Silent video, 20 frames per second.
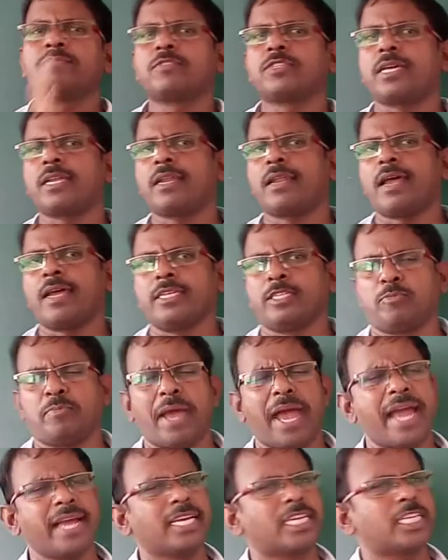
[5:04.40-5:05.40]
sunrise,
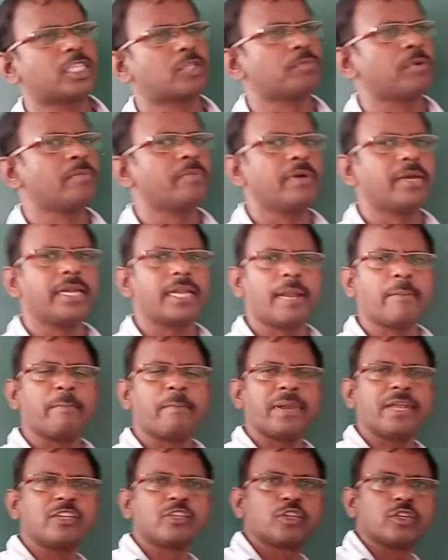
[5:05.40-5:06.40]
maximum
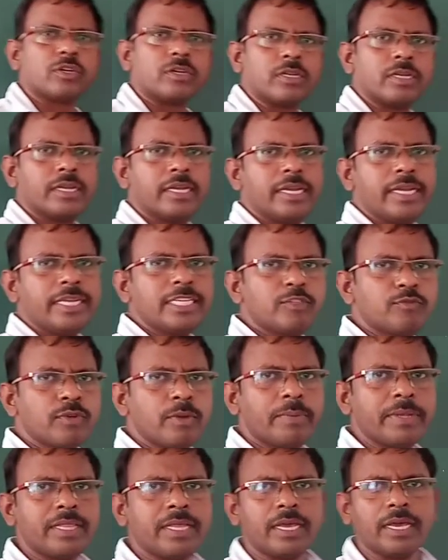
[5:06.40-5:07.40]
temperature, heat will
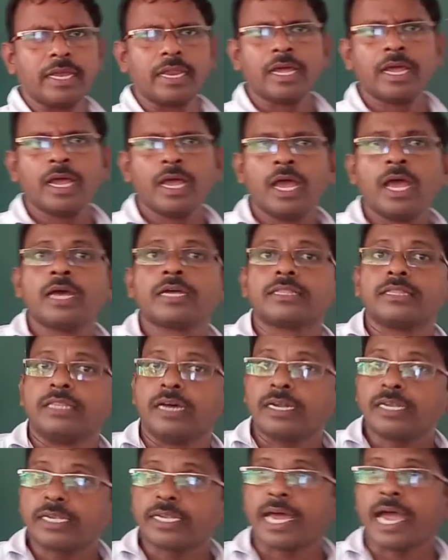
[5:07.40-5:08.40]
be there.
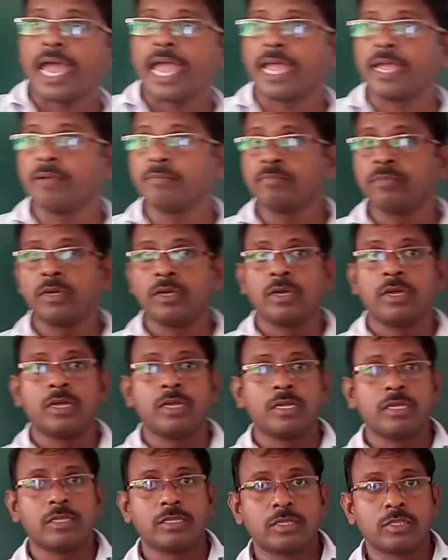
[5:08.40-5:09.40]
That time
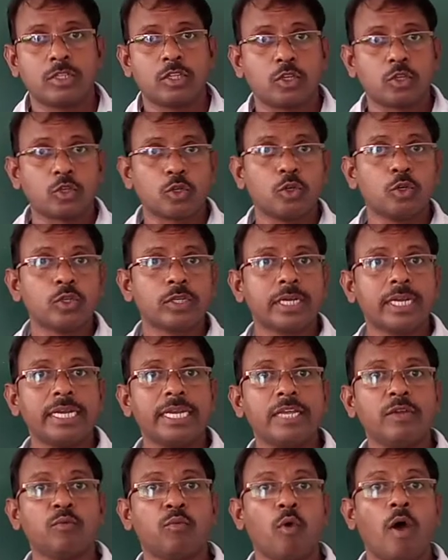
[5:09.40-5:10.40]
the
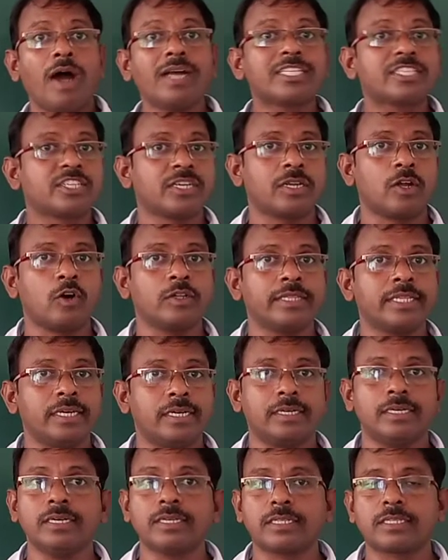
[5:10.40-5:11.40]
totally water on the
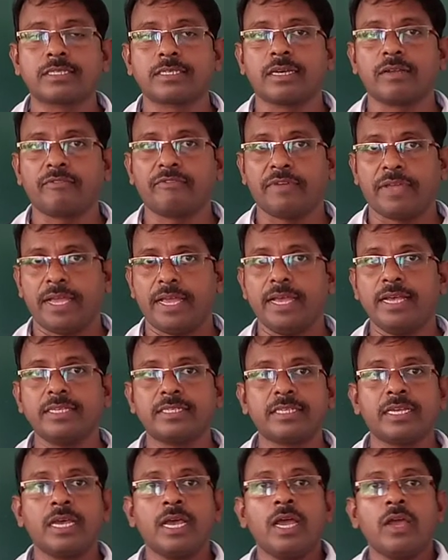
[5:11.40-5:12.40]
earth
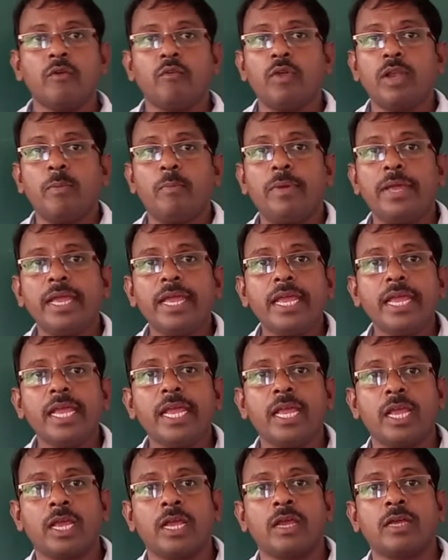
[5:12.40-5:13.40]
surface will
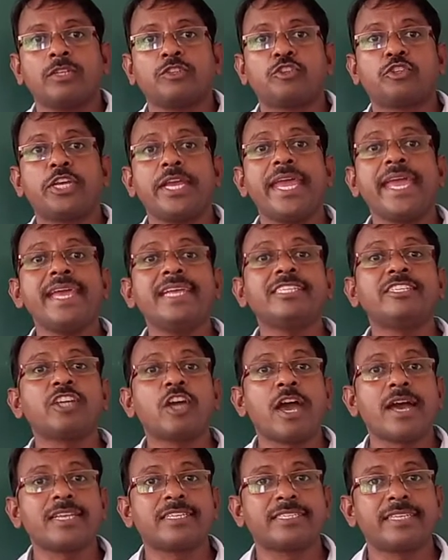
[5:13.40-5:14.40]
be changed
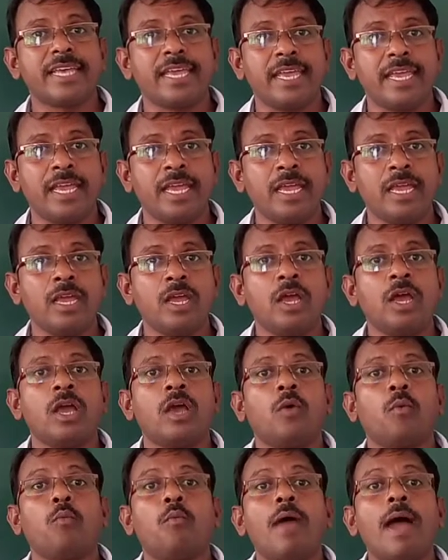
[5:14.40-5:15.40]
as
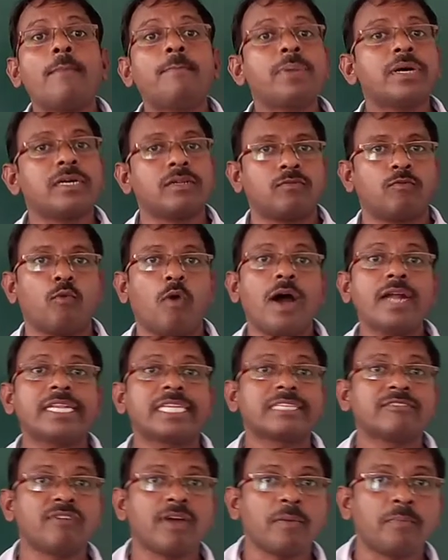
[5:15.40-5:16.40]
a vapor, water
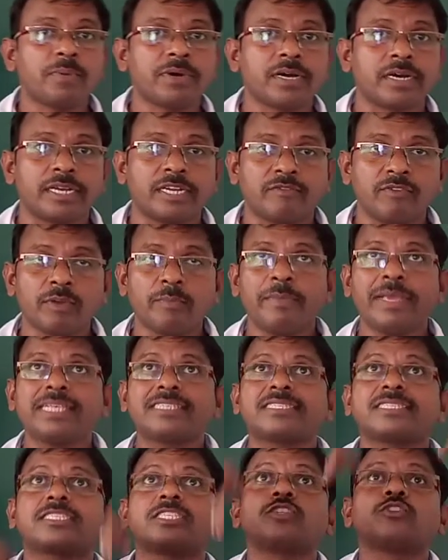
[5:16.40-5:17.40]
vapor. It will
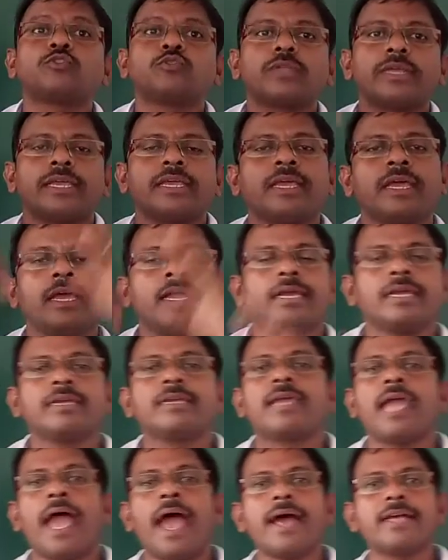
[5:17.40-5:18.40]
mixes into the
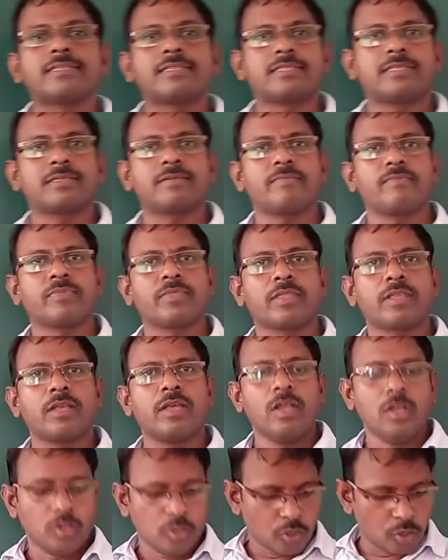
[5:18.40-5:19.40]
gas.
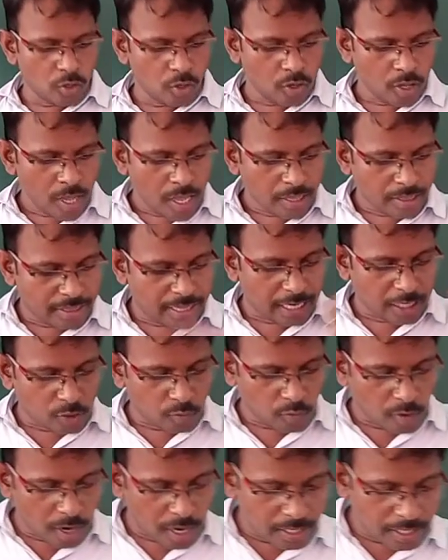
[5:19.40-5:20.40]
So that
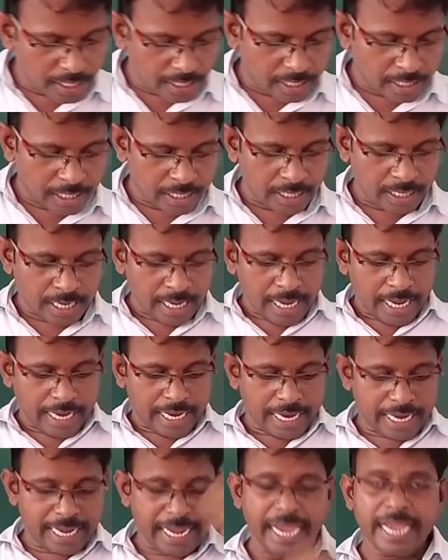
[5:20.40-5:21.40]
water
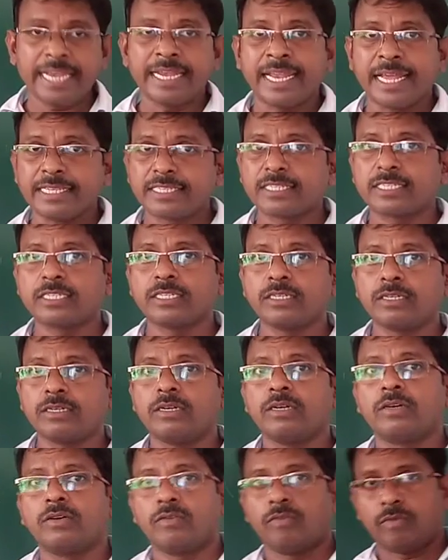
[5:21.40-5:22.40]
again
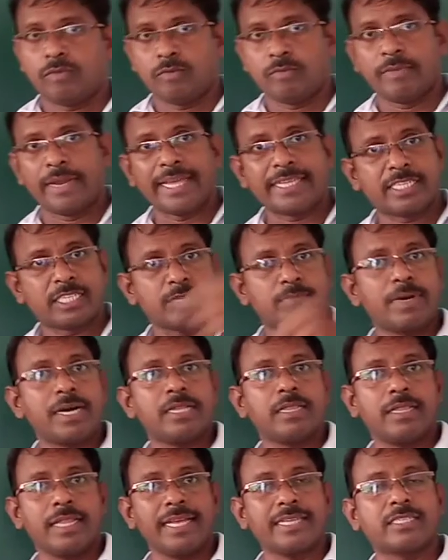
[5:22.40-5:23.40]
next
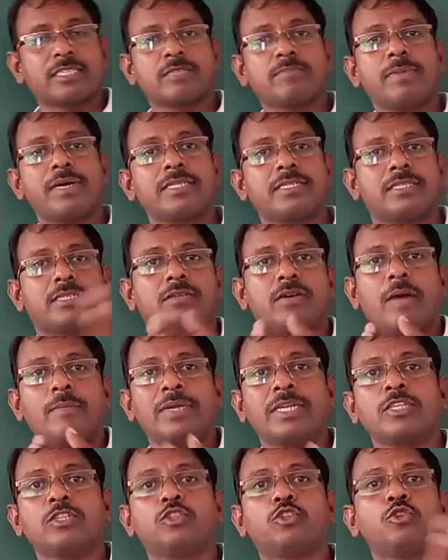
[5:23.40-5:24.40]
month, I
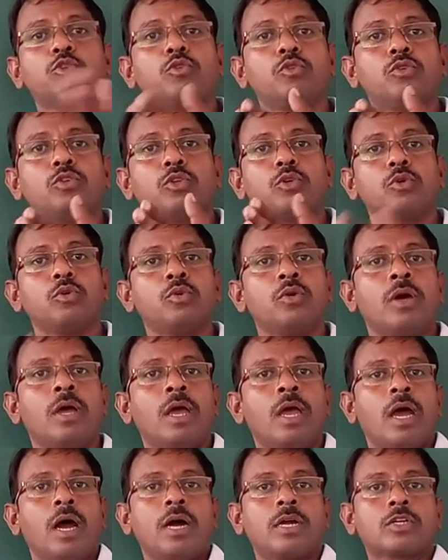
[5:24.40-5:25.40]
mean June to
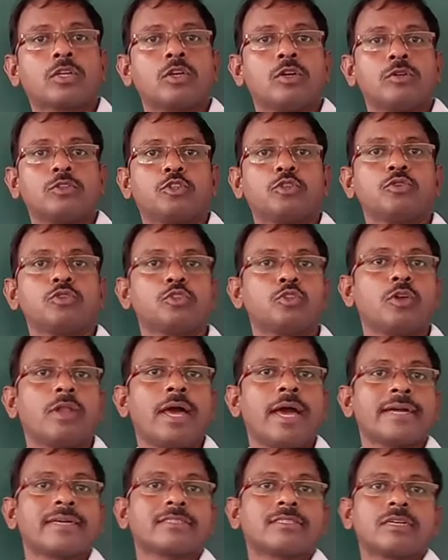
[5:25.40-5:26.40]
October, June, July,
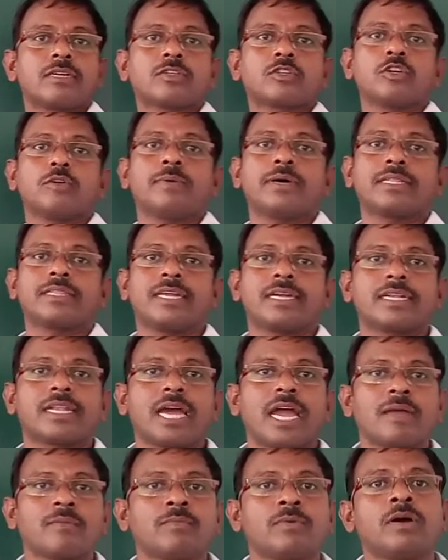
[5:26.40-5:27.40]
August, October, that
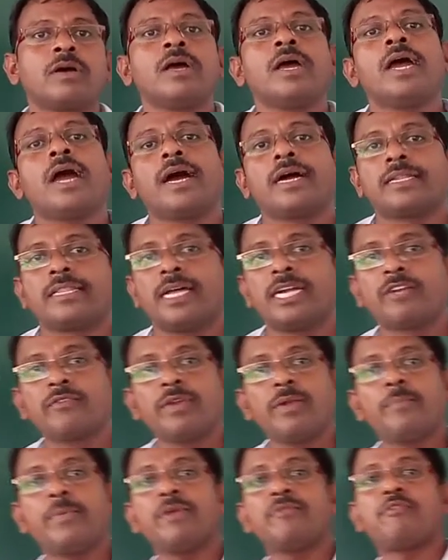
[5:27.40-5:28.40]
time that will
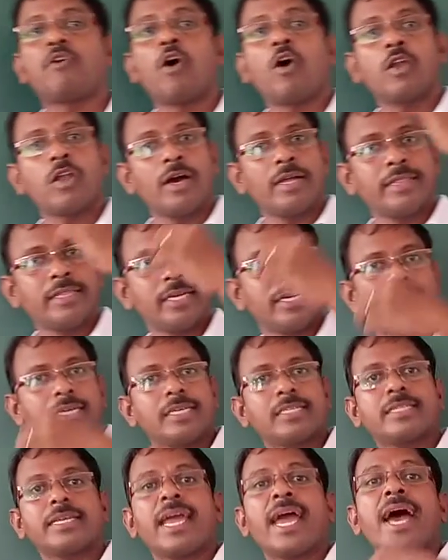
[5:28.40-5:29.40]
be fall on the
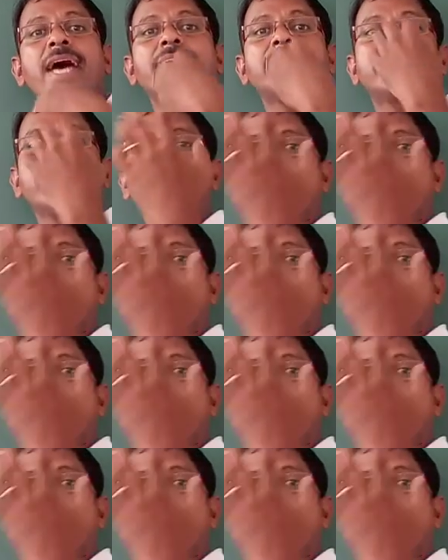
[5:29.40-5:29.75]
earth as a